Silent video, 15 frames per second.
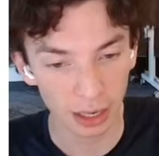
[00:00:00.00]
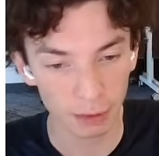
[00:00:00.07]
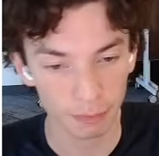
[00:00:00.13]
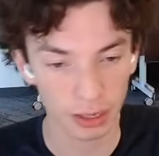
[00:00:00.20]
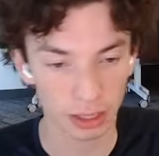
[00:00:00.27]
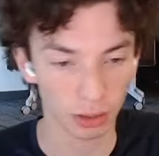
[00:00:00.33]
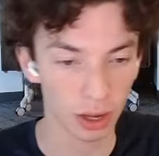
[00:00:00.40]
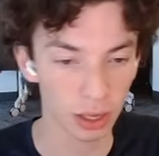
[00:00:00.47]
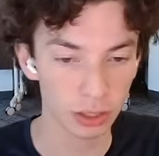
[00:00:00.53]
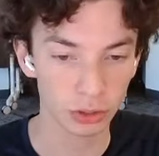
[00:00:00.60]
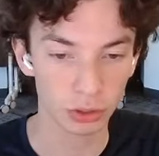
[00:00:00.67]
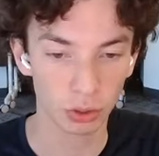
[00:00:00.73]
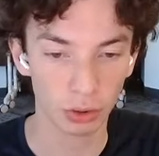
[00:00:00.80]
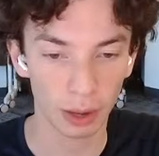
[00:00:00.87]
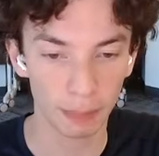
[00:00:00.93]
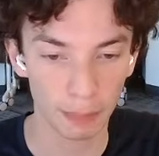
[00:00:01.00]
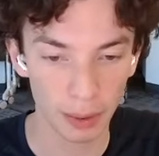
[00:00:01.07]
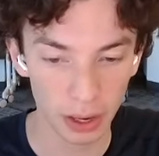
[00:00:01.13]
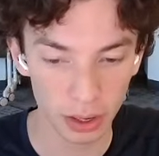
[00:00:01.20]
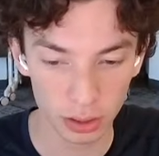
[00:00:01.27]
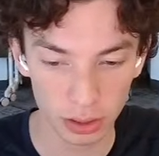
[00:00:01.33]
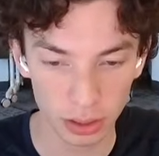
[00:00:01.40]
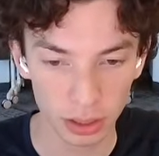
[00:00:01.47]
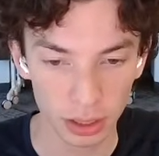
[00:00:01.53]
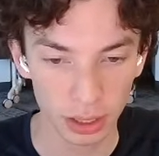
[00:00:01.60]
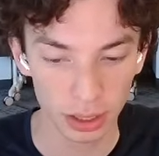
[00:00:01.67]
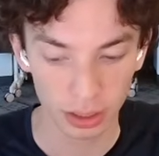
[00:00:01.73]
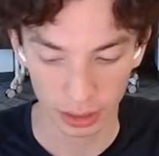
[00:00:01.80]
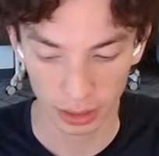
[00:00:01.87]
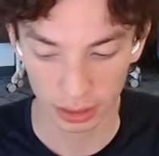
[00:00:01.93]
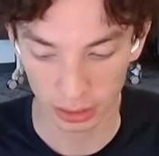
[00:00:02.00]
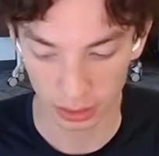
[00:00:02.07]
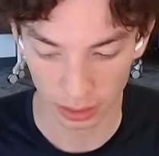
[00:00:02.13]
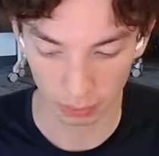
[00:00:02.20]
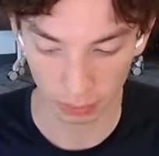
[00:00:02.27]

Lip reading: of be a lot. So I prepared this example